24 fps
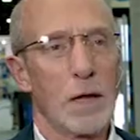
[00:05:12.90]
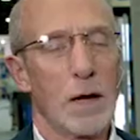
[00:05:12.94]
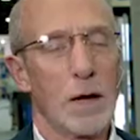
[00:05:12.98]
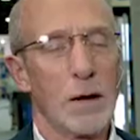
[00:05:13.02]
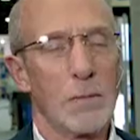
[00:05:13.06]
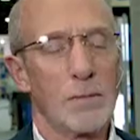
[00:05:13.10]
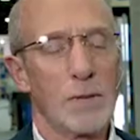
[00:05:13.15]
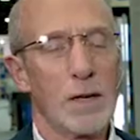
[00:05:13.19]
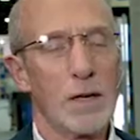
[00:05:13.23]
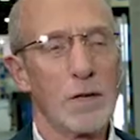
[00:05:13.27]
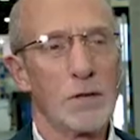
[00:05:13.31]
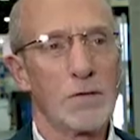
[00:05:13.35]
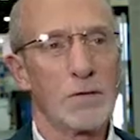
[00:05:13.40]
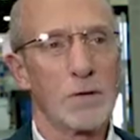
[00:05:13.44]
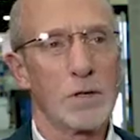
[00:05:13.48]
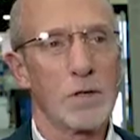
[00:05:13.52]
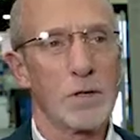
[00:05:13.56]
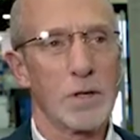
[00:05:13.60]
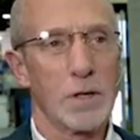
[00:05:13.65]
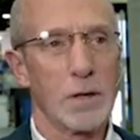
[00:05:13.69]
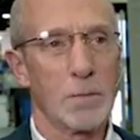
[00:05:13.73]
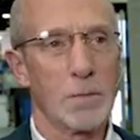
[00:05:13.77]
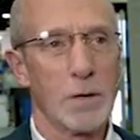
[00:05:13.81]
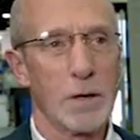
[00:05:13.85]
Yeah,
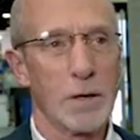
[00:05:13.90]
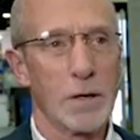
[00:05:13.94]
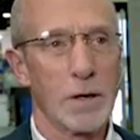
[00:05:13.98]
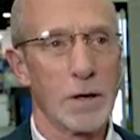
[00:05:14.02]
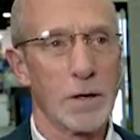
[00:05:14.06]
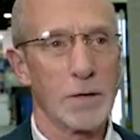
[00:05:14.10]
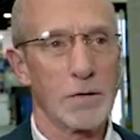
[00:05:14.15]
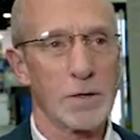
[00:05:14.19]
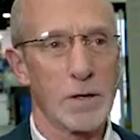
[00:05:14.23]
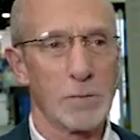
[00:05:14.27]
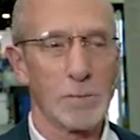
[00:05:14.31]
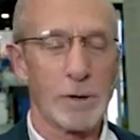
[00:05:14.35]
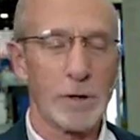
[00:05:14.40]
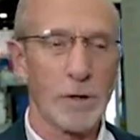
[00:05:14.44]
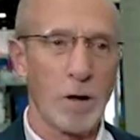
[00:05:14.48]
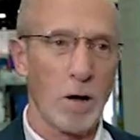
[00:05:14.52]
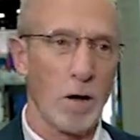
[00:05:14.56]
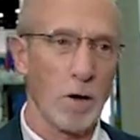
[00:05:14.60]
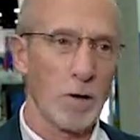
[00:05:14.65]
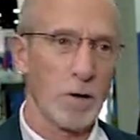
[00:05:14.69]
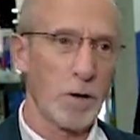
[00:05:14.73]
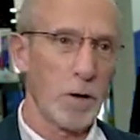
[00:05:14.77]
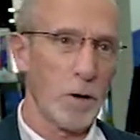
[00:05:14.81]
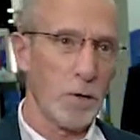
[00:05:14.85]
interesting, because we
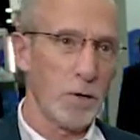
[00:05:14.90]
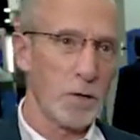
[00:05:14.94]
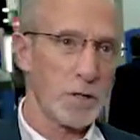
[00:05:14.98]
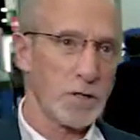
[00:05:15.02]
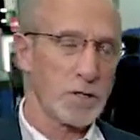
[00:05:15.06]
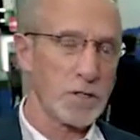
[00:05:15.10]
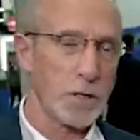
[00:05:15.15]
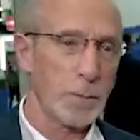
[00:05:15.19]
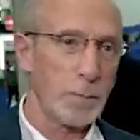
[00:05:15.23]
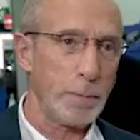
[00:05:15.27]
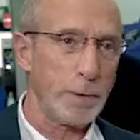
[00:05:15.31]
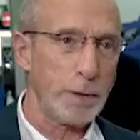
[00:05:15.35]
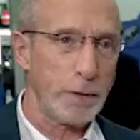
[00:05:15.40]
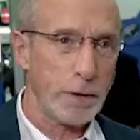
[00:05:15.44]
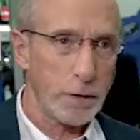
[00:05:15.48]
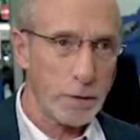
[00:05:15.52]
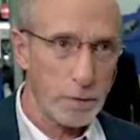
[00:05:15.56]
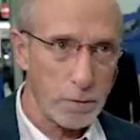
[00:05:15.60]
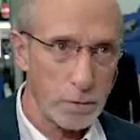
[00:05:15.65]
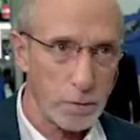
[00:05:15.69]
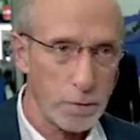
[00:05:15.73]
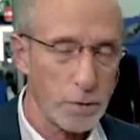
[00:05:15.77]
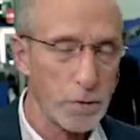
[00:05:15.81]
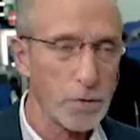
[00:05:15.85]
all know that simply
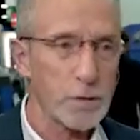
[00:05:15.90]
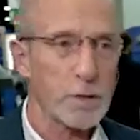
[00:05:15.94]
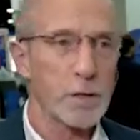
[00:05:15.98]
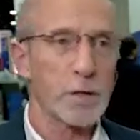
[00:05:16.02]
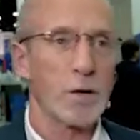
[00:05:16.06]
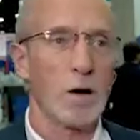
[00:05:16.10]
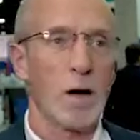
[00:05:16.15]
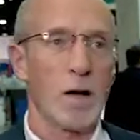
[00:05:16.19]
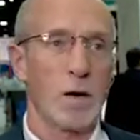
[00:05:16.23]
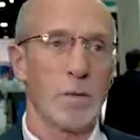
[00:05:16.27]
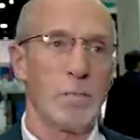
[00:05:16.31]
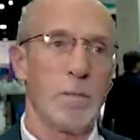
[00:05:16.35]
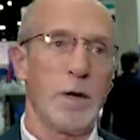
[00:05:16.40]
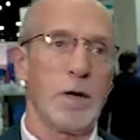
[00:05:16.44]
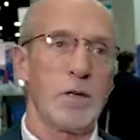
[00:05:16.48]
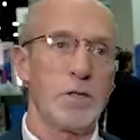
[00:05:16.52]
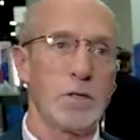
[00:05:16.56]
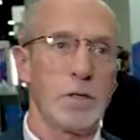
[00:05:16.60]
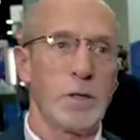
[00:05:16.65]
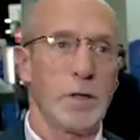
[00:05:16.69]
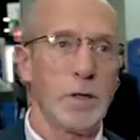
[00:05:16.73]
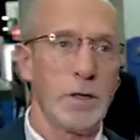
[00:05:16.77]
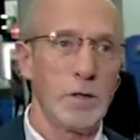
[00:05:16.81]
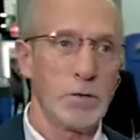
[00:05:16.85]
introducing
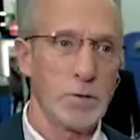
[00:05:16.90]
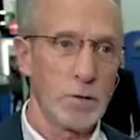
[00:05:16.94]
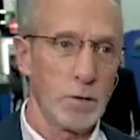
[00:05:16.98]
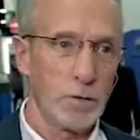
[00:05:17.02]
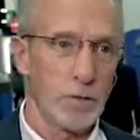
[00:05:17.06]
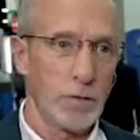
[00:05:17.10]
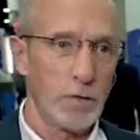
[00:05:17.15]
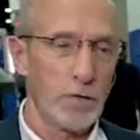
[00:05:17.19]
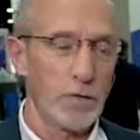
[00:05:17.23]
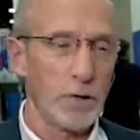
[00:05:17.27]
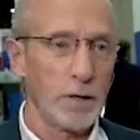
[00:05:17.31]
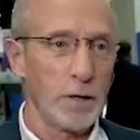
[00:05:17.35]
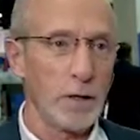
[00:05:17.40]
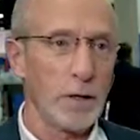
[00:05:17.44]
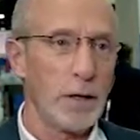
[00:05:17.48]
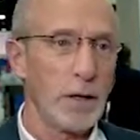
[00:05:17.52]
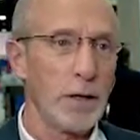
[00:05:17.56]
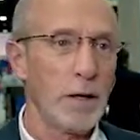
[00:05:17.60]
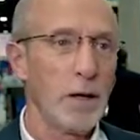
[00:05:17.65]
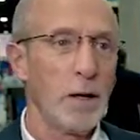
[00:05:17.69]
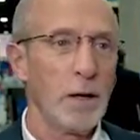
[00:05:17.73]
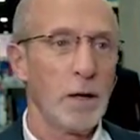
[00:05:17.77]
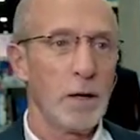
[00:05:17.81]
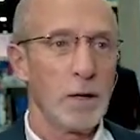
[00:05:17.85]
automation into a
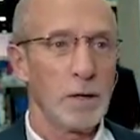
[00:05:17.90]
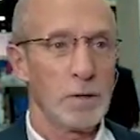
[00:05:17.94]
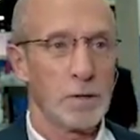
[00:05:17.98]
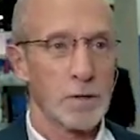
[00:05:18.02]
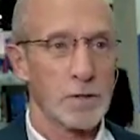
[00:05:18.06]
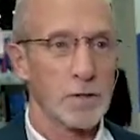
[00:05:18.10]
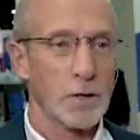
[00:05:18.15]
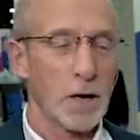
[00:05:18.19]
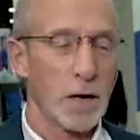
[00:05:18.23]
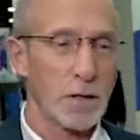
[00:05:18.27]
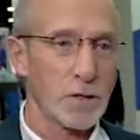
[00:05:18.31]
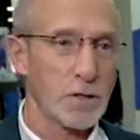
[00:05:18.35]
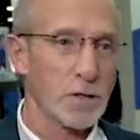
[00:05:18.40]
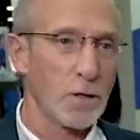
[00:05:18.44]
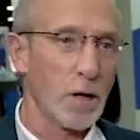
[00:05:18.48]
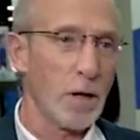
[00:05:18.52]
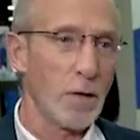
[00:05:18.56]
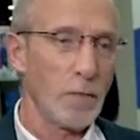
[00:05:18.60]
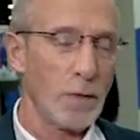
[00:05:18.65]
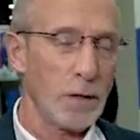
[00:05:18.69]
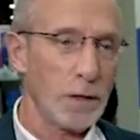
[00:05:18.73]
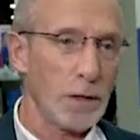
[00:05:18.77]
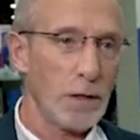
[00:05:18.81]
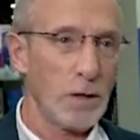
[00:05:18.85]
facility does not
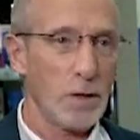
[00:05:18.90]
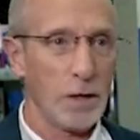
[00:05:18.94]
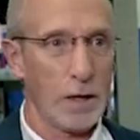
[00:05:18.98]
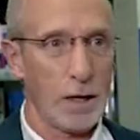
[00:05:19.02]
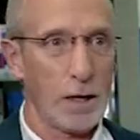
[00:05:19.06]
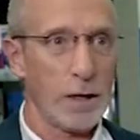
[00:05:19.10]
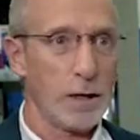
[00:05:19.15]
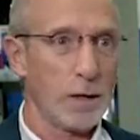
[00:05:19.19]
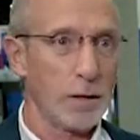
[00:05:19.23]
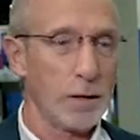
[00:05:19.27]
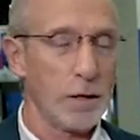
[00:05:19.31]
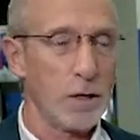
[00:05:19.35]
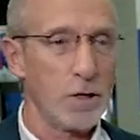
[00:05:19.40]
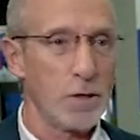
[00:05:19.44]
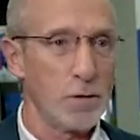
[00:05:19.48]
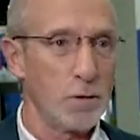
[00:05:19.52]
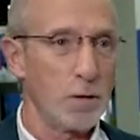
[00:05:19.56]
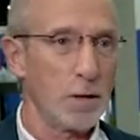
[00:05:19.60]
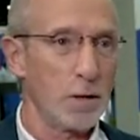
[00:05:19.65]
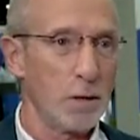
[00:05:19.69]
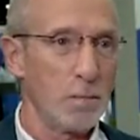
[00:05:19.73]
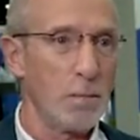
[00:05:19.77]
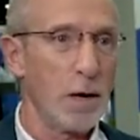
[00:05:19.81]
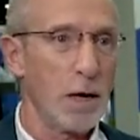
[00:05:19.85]
solve anything unless you
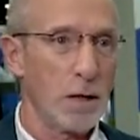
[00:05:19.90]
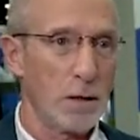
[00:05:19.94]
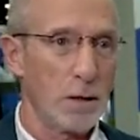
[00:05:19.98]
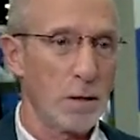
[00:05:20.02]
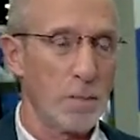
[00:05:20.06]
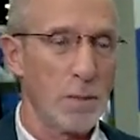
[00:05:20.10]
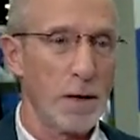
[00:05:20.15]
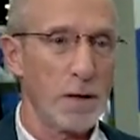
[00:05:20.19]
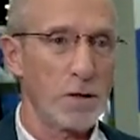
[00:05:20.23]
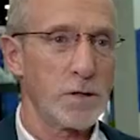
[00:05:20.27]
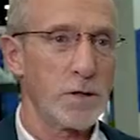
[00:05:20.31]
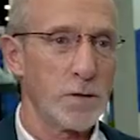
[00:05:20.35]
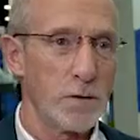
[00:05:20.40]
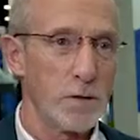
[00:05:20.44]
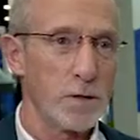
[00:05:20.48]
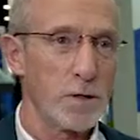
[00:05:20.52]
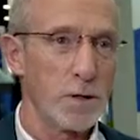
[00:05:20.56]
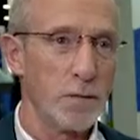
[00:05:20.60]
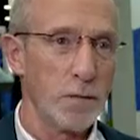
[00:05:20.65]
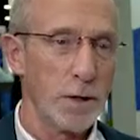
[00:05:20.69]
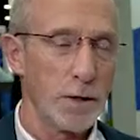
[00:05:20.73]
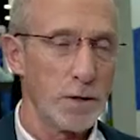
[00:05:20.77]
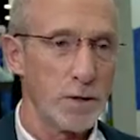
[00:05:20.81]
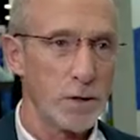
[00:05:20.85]
can make the best use
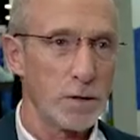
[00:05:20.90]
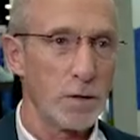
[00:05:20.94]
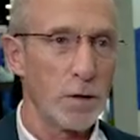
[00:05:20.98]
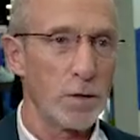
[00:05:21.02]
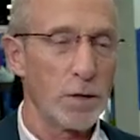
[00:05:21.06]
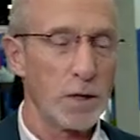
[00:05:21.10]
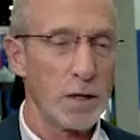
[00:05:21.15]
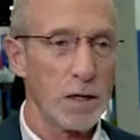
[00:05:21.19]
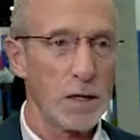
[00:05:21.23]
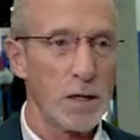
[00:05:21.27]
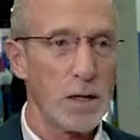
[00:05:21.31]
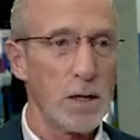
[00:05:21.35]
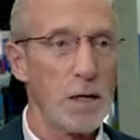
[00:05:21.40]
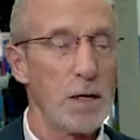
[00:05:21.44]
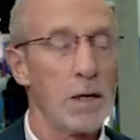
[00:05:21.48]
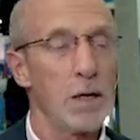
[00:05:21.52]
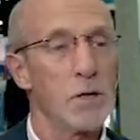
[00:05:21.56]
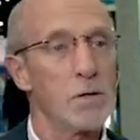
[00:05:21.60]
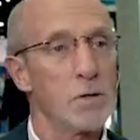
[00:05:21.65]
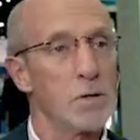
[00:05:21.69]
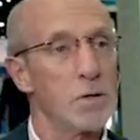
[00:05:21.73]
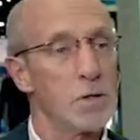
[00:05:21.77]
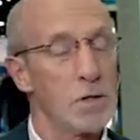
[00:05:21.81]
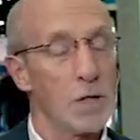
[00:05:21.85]
of it. So the key,
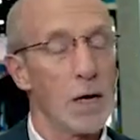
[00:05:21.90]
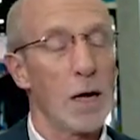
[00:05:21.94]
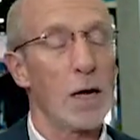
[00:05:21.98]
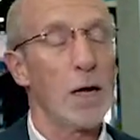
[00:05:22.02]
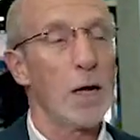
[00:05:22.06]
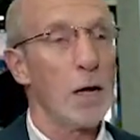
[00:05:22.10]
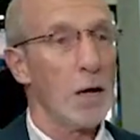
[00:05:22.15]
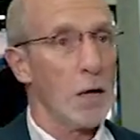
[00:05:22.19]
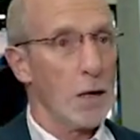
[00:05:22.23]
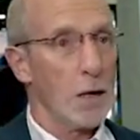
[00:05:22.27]
as you say,